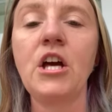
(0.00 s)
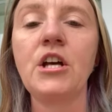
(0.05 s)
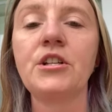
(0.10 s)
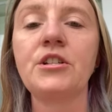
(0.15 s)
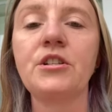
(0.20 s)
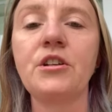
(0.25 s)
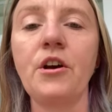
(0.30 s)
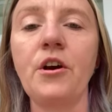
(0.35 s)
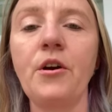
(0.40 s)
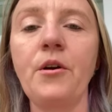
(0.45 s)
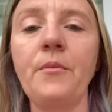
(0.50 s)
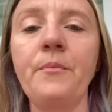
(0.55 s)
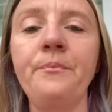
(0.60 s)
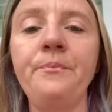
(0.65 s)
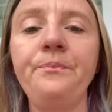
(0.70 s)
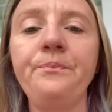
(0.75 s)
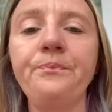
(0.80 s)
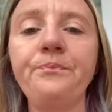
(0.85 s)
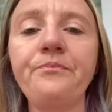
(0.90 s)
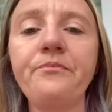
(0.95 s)
So
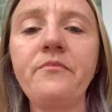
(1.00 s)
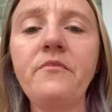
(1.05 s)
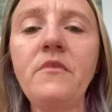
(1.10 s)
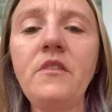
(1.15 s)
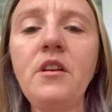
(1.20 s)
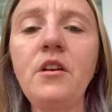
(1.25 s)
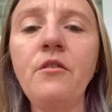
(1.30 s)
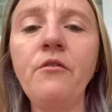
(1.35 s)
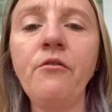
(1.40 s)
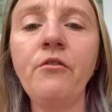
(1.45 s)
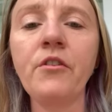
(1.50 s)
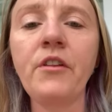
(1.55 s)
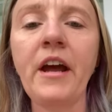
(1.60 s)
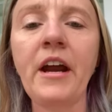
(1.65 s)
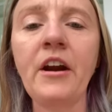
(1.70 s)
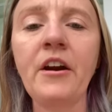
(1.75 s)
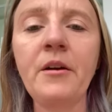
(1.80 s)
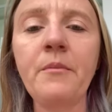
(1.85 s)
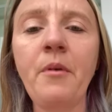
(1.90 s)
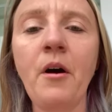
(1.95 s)
for the
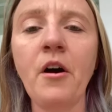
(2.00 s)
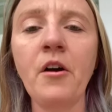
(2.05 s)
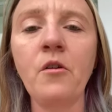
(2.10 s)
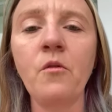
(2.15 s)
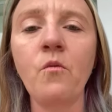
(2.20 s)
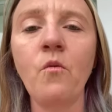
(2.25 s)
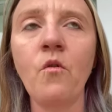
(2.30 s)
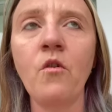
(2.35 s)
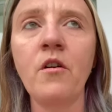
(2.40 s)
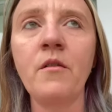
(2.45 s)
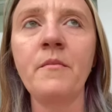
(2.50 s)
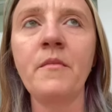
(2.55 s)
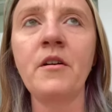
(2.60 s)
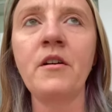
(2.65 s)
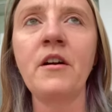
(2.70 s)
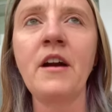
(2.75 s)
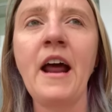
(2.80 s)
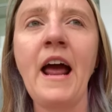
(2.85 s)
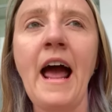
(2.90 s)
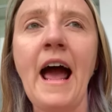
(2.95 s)
Harry Potter
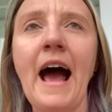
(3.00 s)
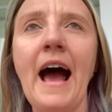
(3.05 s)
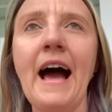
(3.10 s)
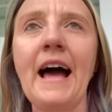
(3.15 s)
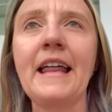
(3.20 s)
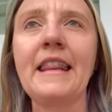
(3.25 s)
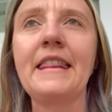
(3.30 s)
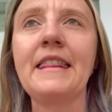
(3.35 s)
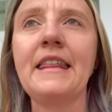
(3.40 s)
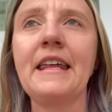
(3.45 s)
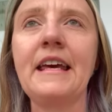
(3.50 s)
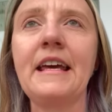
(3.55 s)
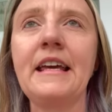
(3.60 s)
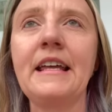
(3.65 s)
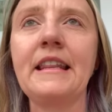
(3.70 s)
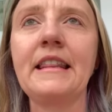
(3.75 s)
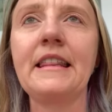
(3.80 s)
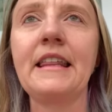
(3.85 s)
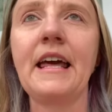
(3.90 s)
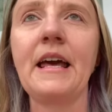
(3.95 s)
warmer, I
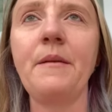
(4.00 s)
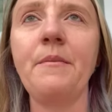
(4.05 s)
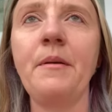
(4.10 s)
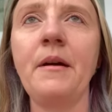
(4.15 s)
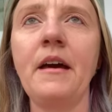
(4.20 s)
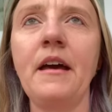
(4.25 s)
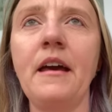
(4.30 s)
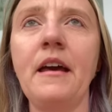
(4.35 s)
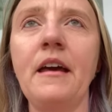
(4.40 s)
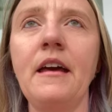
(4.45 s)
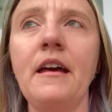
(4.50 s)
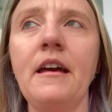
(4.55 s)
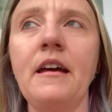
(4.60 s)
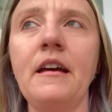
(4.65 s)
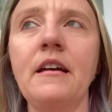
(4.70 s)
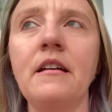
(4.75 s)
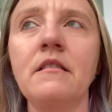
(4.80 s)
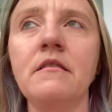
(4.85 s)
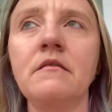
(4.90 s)
think they pay